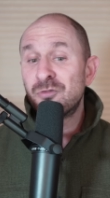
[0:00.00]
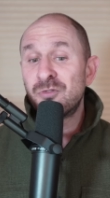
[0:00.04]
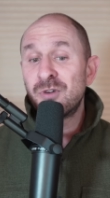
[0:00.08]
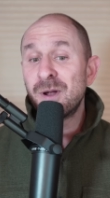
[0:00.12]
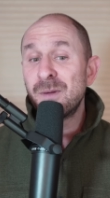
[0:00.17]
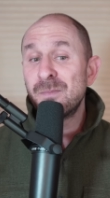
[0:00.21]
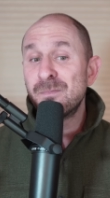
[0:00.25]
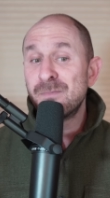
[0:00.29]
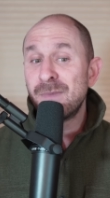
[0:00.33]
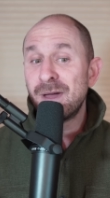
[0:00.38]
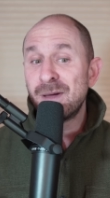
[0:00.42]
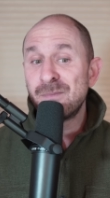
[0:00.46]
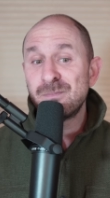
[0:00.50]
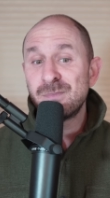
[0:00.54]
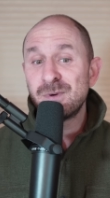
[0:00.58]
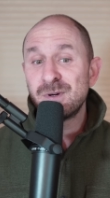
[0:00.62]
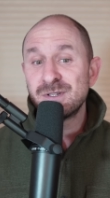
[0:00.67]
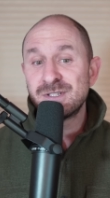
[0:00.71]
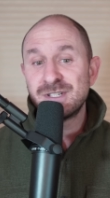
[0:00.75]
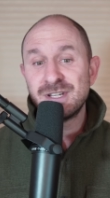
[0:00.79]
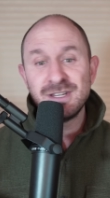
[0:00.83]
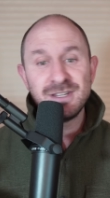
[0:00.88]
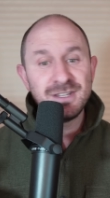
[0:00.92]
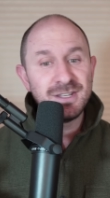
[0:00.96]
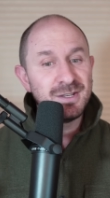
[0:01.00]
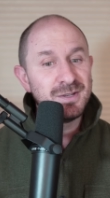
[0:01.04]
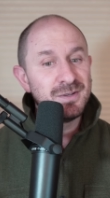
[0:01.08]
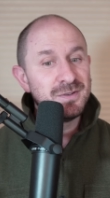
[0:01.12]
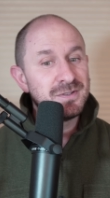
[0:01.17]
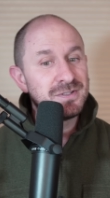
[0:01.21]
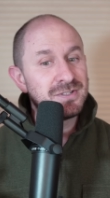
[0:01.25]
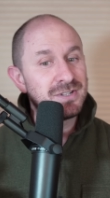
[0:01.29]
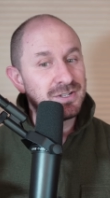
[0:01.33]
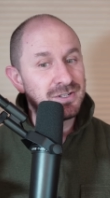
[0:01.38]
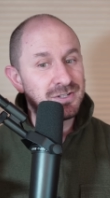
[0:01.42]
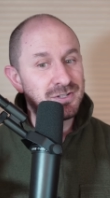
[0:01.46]
Remember to
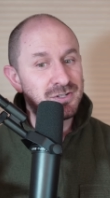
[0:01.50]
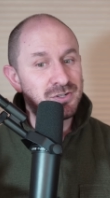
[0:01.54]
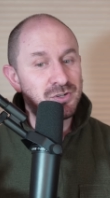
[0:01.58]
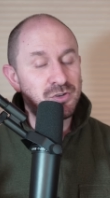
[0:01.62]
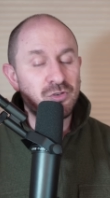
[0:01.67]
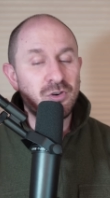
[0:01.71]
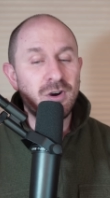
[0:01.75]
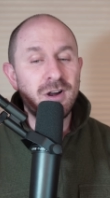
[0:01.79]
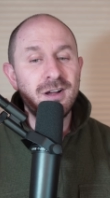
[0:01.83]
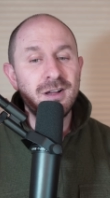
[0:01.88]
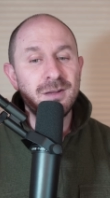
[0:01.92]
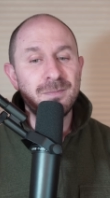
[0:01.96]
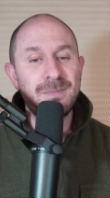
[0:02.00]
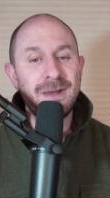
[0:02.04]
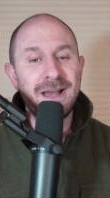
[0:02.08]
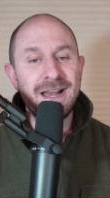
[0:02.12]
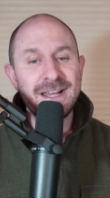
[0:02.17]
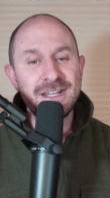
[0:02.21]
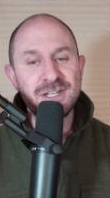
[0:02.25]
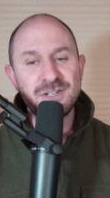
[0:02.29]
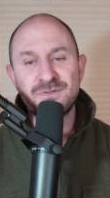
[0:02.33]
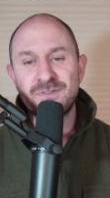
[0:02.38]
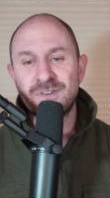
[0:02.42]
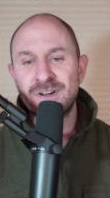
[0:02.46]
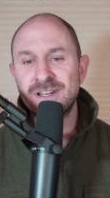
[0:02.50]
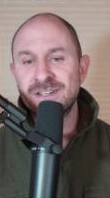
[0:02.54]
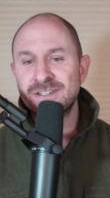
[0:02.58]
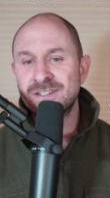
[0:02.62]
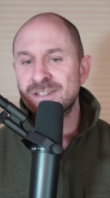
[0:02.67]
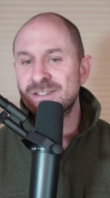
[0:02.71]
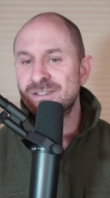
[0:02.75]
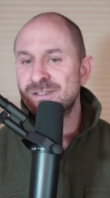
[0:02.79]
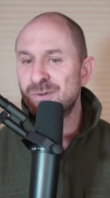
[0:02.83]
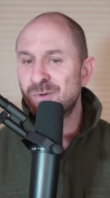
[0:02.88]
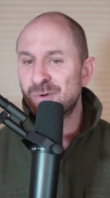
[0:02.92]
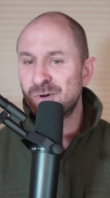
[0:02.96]
use strong
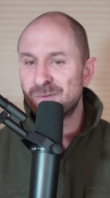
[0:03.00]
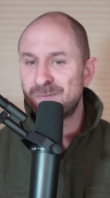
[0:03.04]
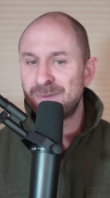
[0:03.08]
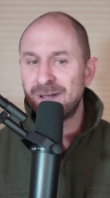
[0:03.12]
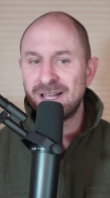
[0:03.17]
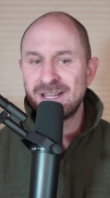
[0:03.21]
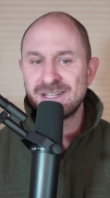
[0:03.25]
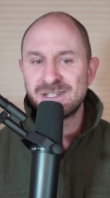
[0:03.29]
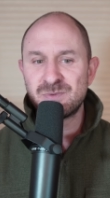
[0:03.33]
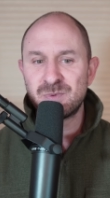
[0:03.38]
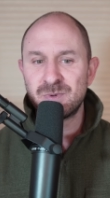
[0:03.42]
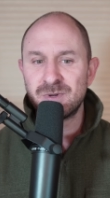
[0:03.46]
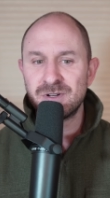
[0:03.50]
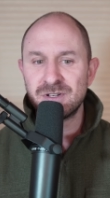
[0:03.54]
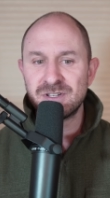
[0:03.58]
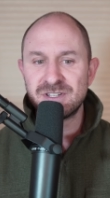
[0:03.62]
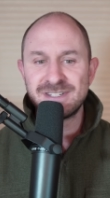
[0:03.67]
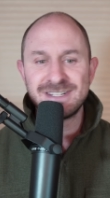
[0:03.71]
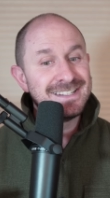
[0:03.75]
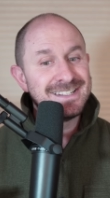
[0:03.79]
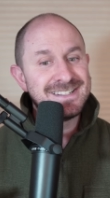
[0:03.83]
passphrases or passwords.